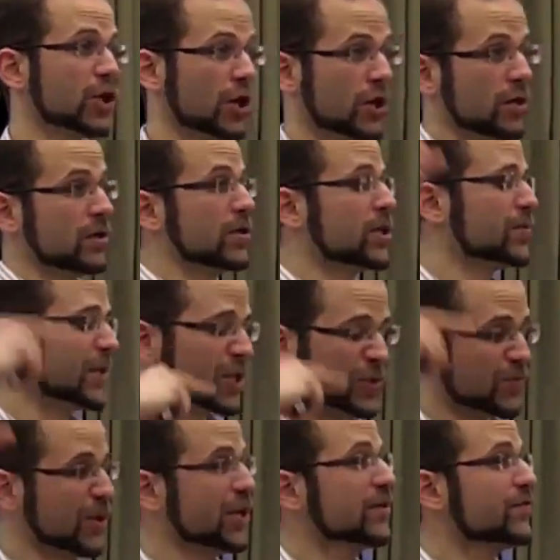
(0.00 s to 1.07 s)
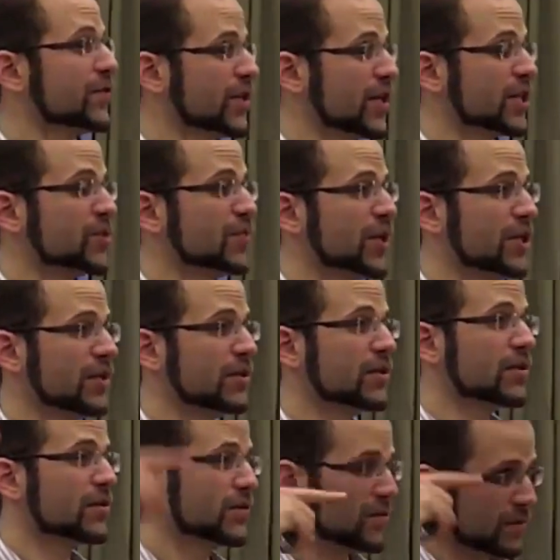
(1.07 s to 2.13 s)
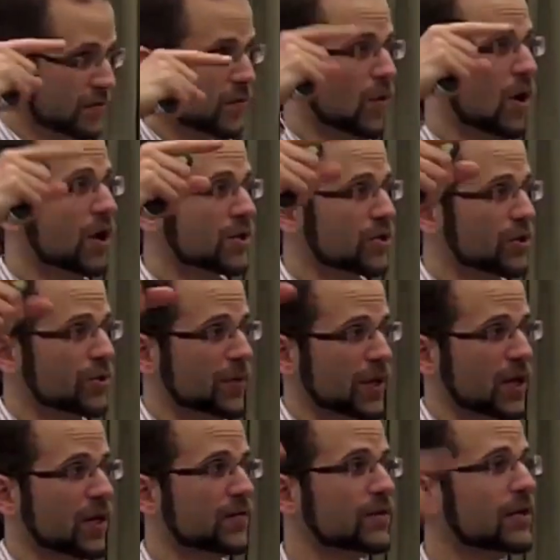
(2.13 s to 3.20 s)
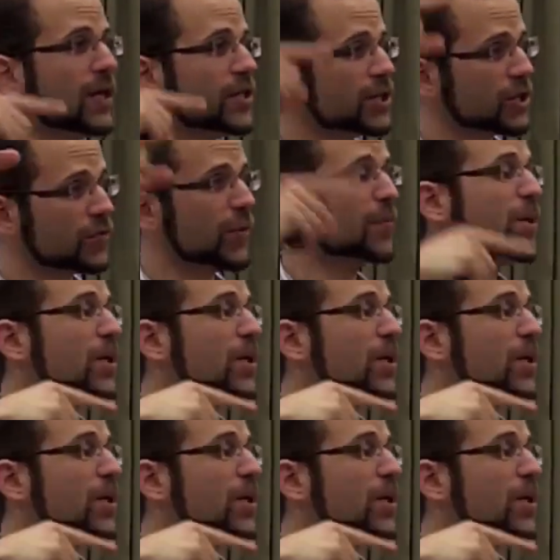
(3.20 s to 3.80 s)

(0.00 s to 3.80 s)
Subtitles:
Jog, this means sprint for the next minute, walk till you recover, and just